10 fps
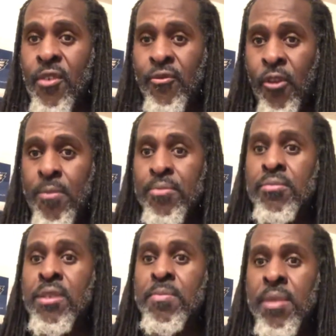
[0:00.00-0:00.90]
from
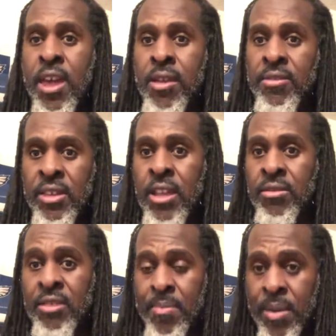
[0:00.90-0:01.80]
this past
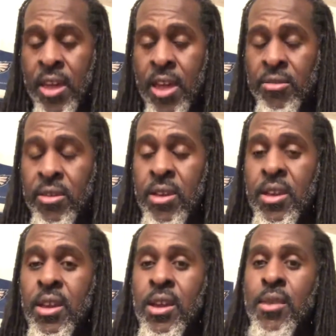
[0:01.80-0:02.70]
season that passed.
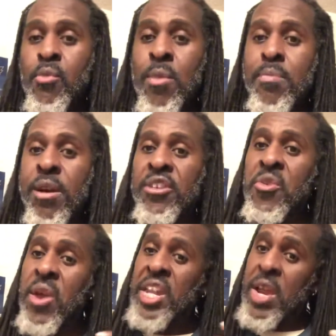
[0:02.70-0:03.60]
With Brandon
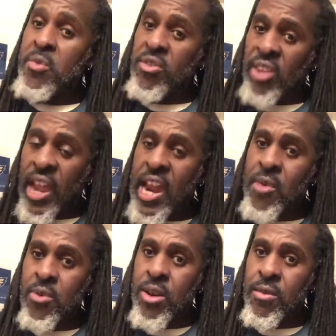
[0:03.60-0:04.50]
Grant now
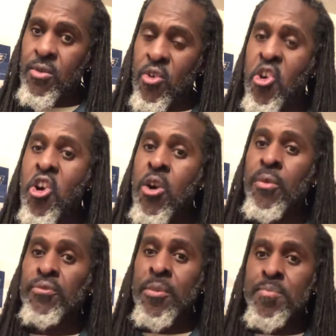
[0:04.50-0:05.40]
retiring, or
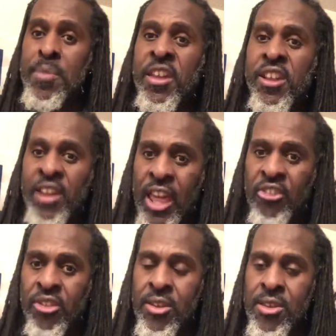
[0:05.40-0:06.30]
the
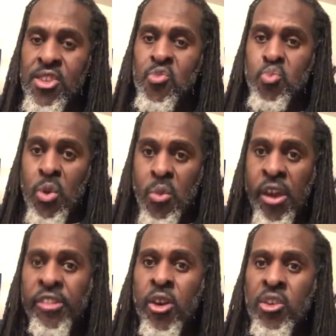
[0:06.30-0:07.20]
speculation, we
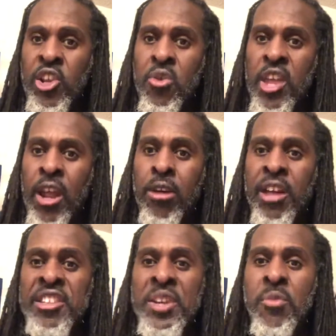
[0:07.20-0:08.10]
really don't know yet. Cause
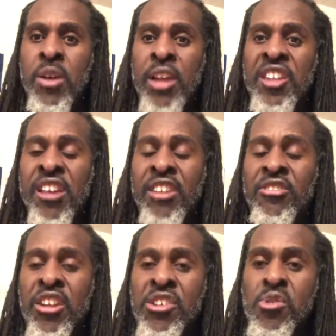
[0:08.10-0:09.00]
I just went, I just, I
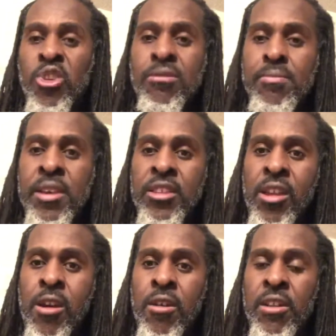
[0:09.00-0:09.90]
just googled a minute
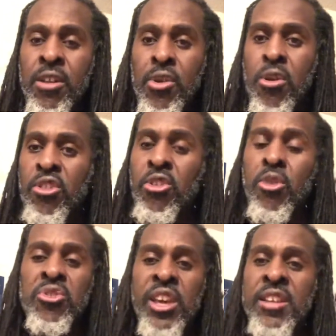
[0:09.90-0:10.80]
ago, and Google don't, know
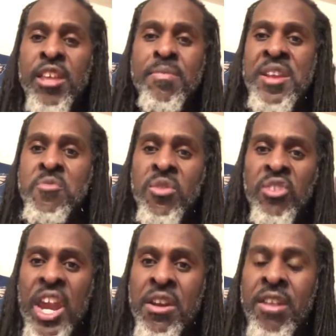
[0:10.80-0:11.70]
say anything about him
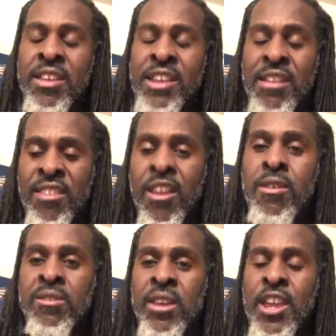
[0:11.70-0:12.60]
retiring. They, they still
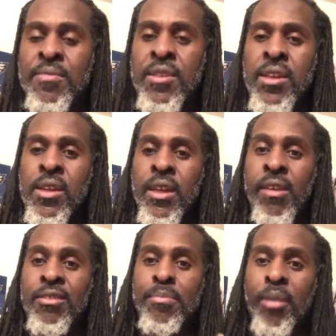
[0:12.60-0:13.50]
saying
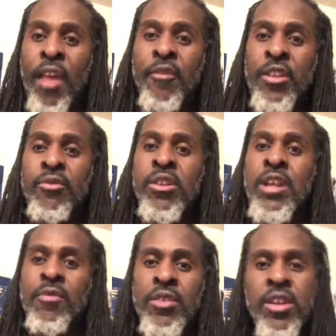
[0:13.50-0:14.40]
he's a player for the
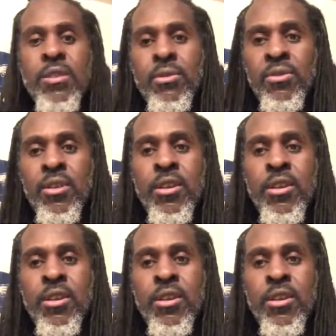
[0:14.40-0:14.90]
Philadelphia Eagles.